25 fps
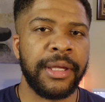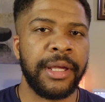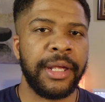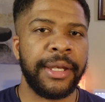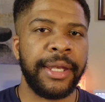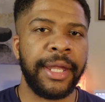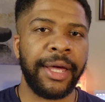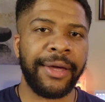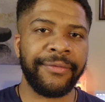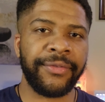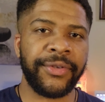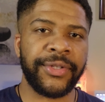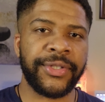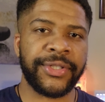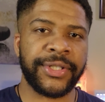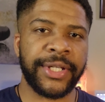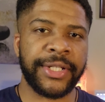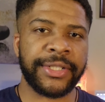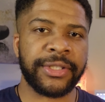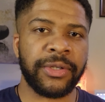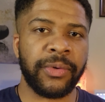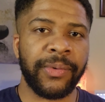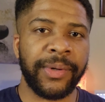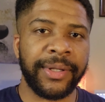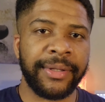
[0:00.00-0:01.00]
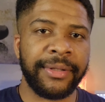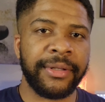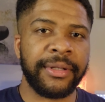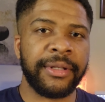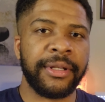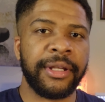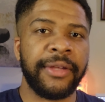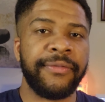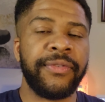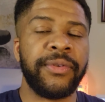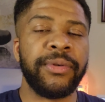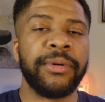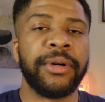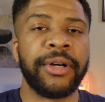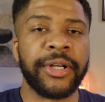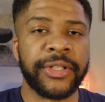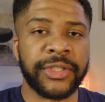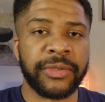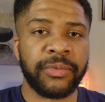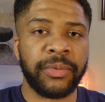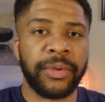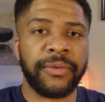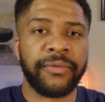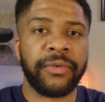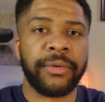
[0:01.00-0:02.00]
Now, if you shake someone, if you hug
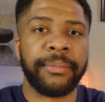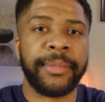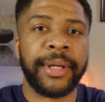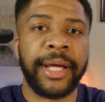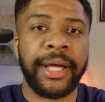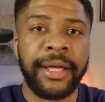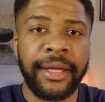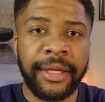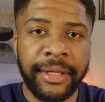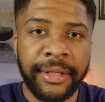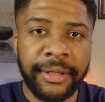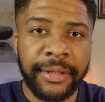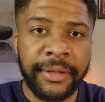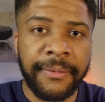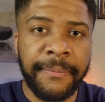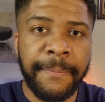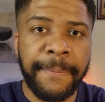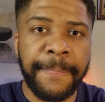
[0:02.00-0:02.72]
someone from behind,